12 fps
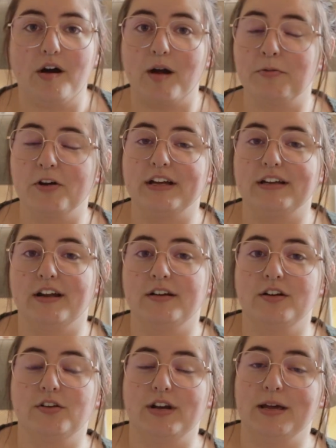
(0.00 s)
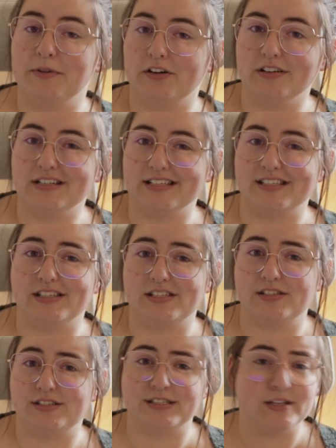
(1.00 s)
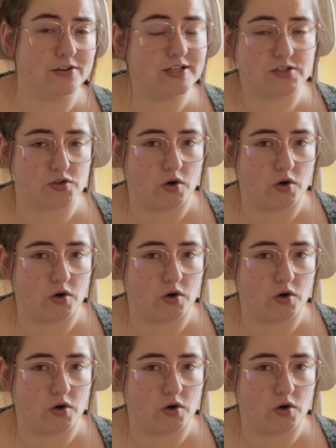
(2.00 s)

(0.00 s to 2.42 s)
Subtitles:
Harboring an unknown immigrant is a serious